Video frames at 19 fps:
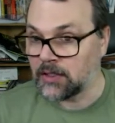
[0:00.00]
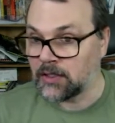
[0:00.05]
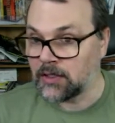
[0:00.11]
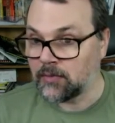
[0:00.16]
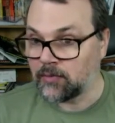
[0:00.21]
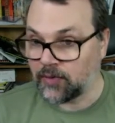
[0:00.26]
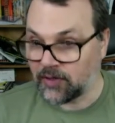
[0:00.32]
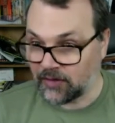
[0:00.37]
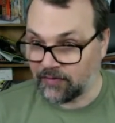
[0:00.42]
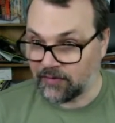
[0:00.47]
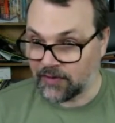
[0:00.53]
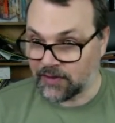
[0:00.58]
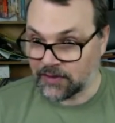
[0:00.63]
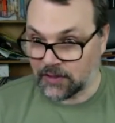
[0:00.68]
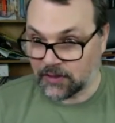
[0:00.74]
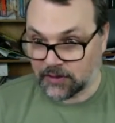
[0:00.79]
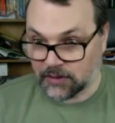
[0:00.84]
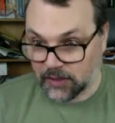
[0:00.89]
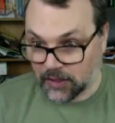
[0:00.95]
but if there's a
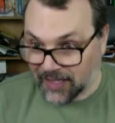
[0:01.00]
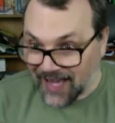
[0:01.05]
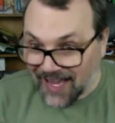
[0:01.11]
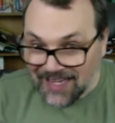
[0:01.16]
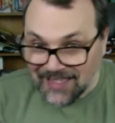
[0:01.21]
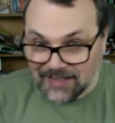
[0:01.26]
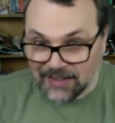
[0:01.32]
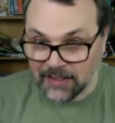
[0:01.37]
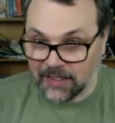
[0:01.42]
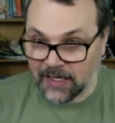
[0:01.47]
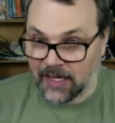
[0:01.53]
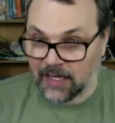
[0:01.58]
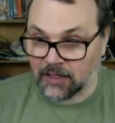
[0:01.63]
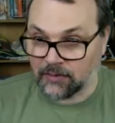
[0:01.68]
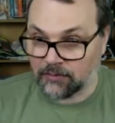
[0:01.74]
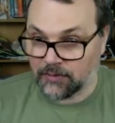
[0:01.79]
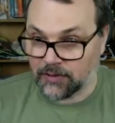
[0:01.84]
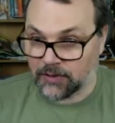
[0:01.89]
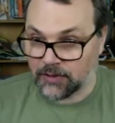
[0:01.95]
stochastic
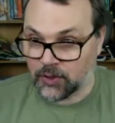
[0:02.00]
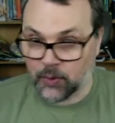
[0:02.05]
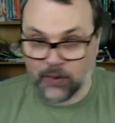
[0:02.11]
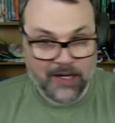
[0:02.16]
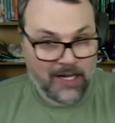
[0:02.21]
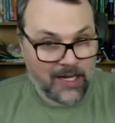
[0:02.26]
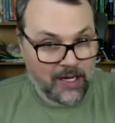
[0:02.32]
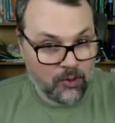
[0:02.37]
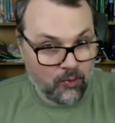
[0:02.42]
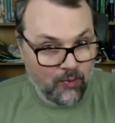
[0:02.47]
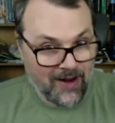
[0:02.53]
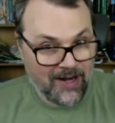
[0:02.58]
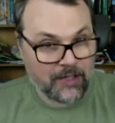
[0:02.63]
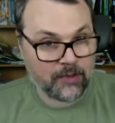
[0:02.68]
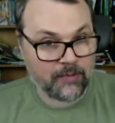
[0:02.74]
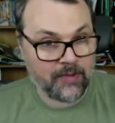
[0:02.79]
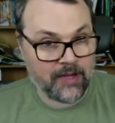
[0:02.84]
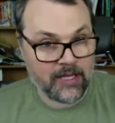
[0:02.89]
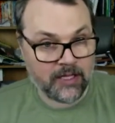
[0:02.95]
element to it, a
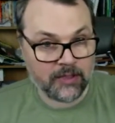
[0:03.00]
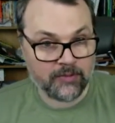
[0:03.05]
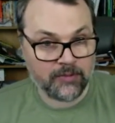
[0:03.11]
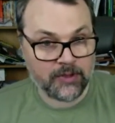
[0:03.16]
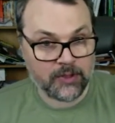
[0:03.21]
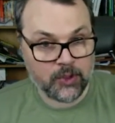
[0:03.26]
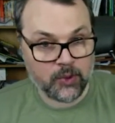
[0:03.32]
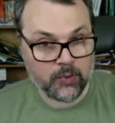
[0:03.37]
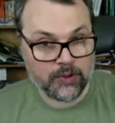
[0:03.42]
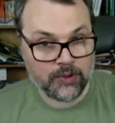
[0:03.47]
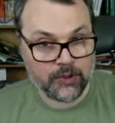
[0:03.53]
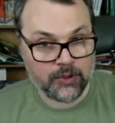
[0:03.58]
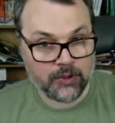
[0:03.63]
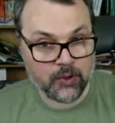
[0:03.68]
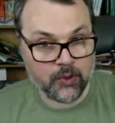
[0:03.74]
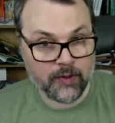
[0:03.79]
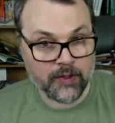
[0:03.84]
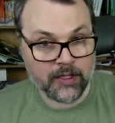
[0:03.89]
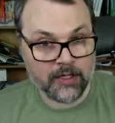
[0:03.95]
random element to what you're
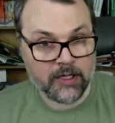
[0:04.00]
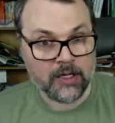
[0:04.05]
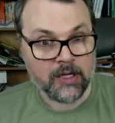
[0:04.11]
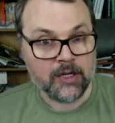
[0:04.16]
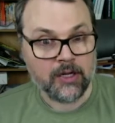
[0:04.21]
doing,